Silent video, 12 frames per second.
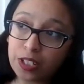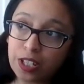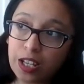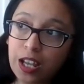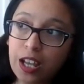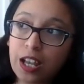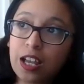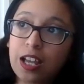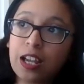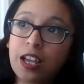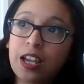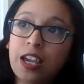
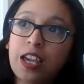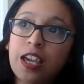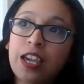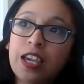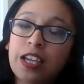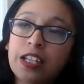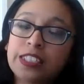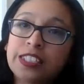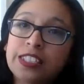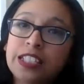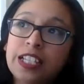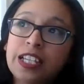uh,
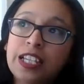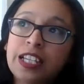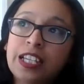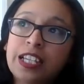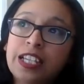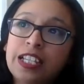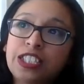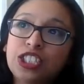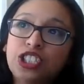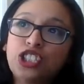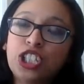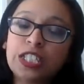it's it's
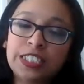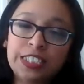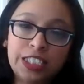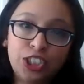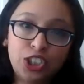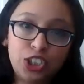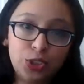adjusting